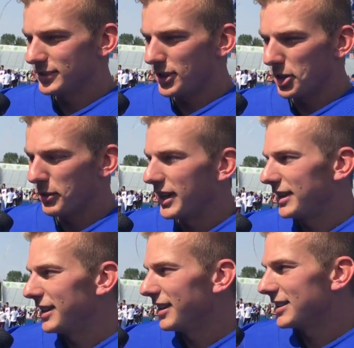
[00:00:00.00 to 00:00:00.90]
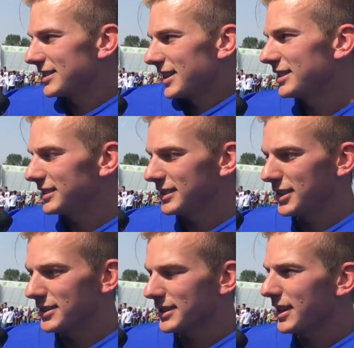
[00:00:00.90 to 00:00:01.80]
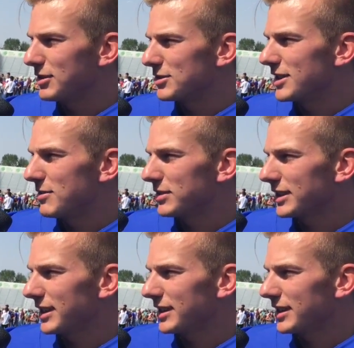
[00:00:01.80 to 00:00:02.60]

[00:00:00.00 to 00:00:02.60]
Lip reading: all the way to here, it's like, you know, it's kind of a dream. So